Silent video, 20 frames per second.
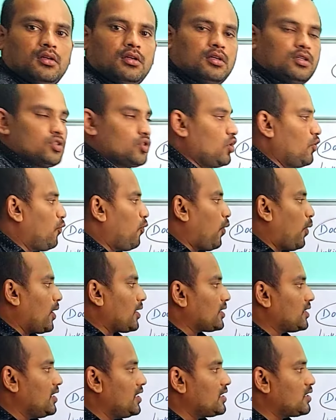So
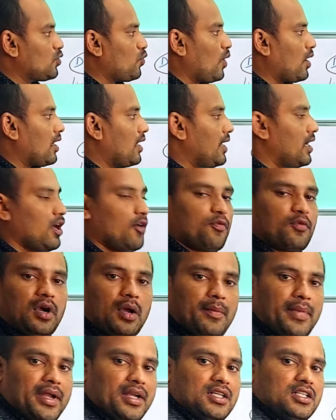for this one line of
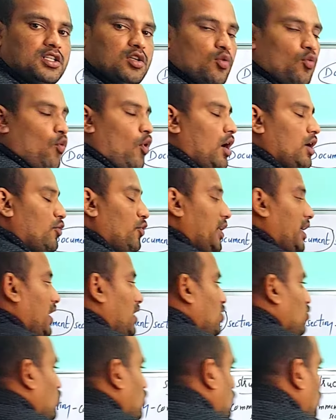comment, what we can
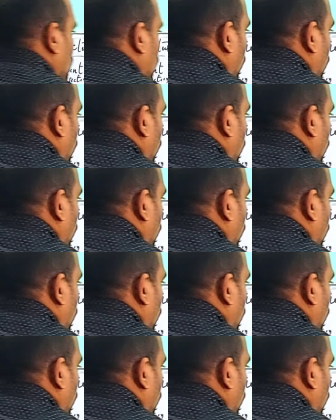use?